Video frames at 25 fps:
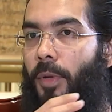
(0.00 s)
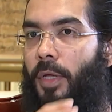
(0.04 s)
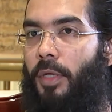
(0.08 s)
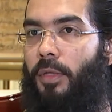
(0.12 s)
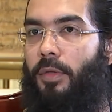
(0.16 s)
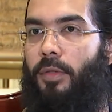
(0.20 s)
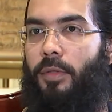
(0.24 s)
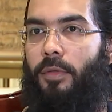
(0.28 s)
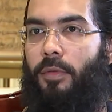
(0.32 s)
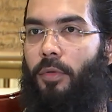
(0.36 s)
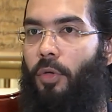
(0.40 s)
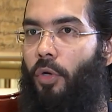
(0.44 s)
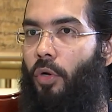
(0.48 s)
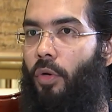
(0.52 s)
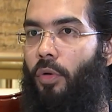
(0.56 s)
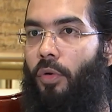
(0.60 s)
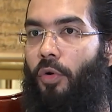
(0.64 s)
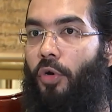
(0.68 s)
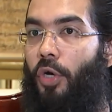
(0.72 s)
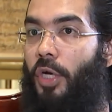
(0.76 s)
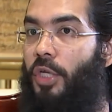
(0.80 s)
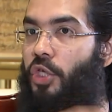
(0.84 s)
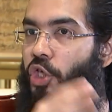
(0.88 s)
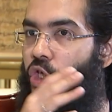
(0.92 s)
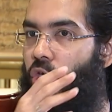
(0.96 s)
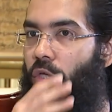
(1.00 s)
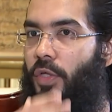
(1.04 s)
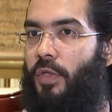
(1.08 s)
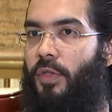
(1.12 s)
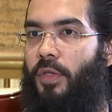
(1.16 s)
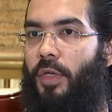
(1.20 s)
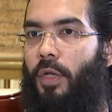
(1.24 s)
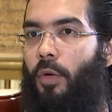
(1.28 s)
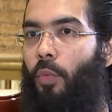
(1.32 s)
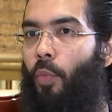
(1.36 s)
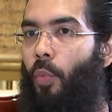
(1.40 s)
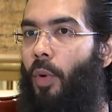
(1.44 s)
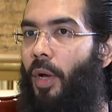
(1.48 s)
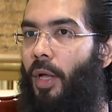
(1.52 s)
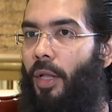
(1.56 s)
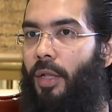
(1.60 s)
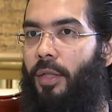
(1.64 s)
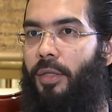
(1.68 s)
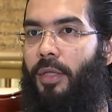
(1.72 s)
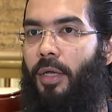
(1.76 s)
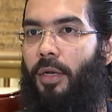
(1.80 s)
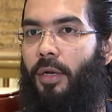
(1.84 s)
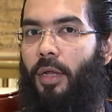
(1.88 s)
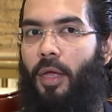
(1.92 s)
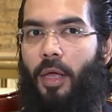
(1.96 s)
his, riches and
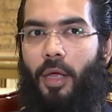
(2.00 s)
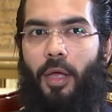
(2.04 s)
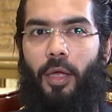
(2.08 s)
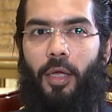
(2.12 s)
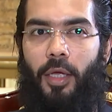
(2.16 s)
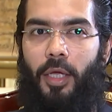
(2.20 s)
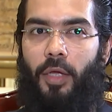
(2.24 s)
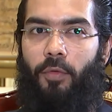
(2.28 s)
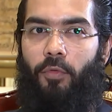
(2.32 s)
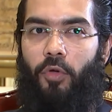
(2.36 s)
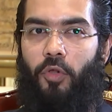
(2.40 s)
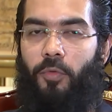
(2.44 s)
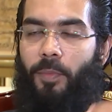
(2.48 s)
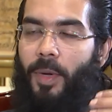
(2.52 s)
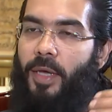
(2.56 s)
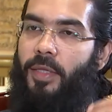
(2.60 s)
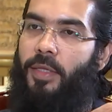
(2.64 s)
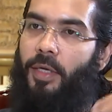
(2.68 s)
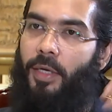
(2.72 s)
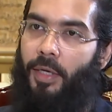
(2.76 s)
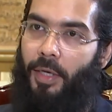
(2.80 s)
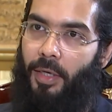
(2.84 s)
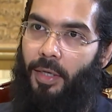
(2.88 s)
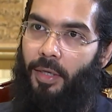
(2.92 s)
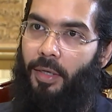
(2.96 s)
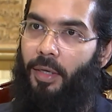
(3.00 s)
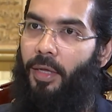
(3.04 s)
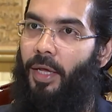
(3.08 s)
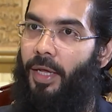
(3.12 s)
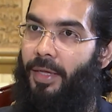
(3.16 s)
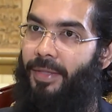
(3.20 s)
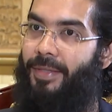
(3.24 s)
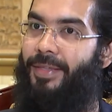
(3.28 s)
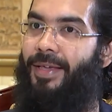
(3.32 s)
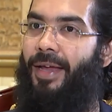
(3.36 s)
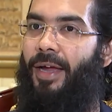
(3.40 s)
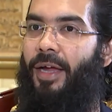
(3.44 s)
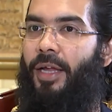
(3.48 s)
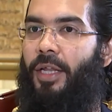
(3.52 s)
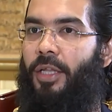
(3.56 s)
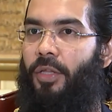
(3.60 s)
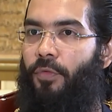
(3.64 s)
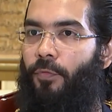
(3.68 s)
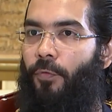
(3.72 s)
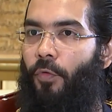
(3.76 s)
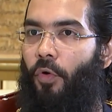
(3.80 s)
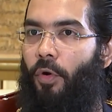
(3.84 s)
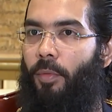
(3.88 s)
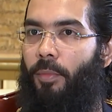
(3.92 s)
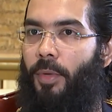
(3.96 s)
wealth, and he was basically exiled
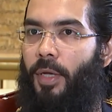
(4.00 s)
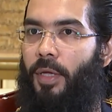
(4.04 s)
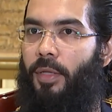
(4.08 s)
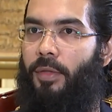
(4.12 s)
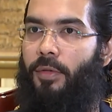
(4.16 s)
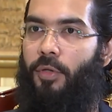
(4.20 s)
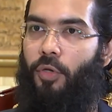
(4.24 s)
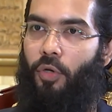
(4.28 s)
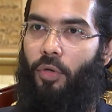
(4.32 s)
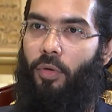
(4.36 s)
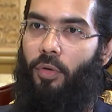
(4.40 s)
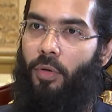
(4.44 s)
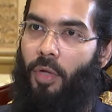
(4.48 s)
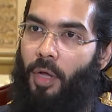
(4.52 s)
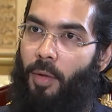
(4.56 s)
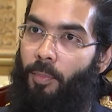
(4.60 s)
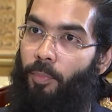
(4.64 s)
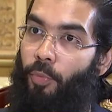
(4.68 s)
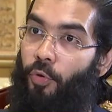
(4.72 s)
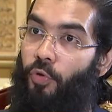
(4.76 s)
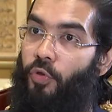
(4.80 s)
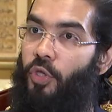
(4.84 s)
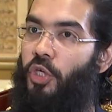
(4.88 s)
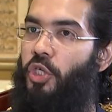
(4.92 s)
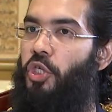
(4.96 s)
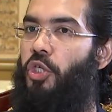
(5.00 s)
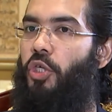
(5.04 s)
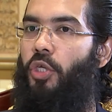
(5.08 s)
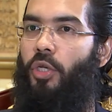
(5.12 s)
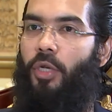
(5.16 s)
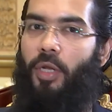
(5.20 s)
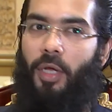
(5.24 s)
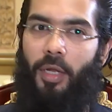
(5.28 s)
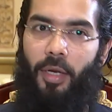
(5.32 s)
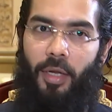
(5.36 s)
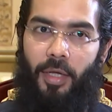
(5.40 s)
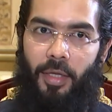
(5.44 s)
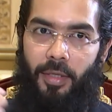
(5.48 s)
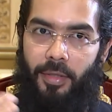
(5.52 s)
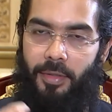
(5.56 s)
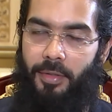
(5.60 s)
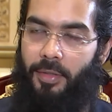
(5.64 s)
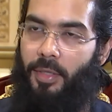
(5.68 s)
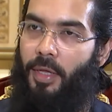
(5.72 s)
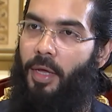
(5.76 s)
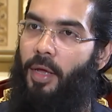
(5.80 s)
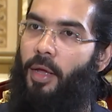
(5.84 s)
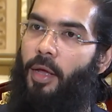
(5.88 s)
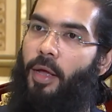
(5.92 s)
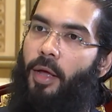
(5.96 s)
from his, position and
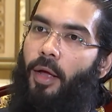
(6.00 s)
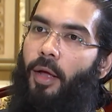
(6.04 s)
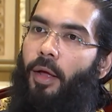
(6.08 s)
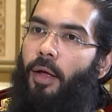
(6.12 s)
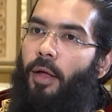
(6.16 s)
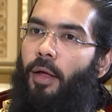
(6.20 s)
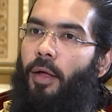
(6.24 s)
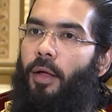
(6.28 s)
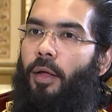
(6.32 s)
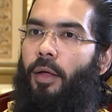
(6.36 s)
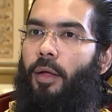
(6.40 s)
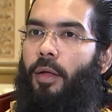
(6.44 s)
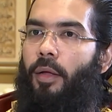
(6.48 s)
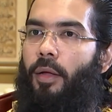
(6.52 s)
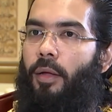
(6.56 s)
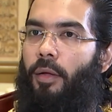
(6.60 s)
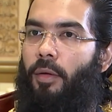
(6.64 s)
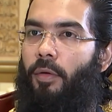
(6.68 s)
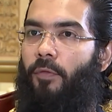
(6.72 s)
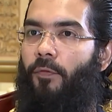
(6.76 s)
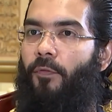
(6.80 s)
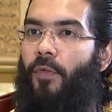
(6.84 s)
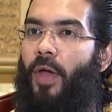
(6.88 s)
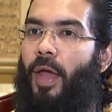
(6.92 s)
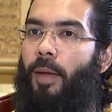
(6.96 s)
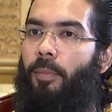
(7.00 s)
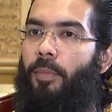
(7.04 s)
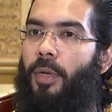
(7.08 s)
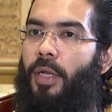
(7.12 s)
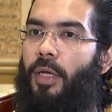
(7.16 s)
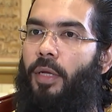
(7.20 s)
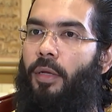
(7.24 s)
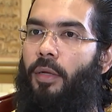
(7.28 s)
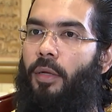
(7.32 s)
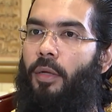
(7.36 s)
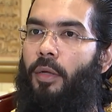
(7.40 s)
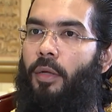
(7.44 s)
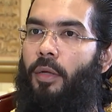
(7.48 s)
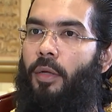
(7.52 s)
his family.